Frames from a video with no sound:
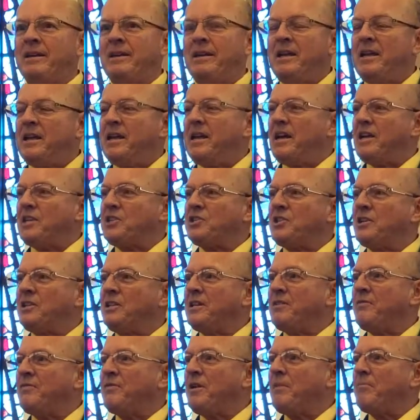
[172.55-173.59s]
and I
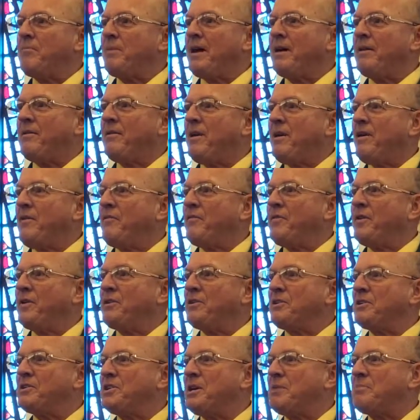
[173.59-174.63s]
suddenly felt my
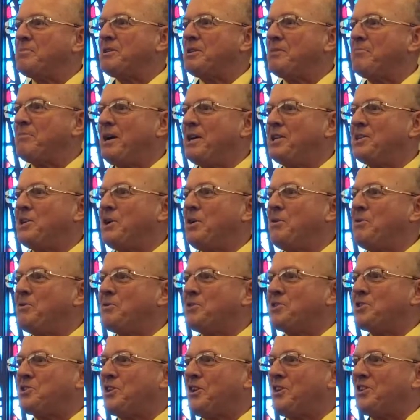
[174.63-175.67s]
fingertips and my
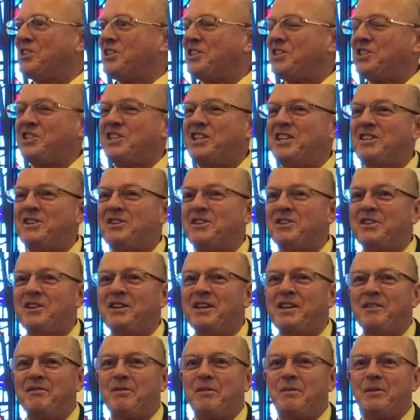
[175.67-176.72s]
toes start to tingle
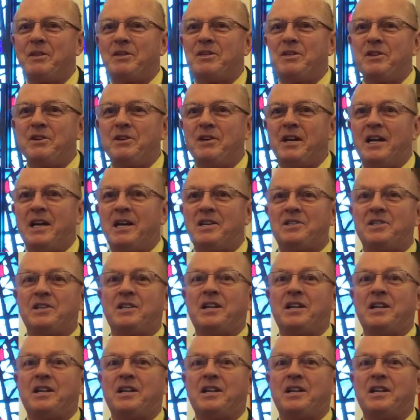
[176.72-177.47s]
from the tear gas,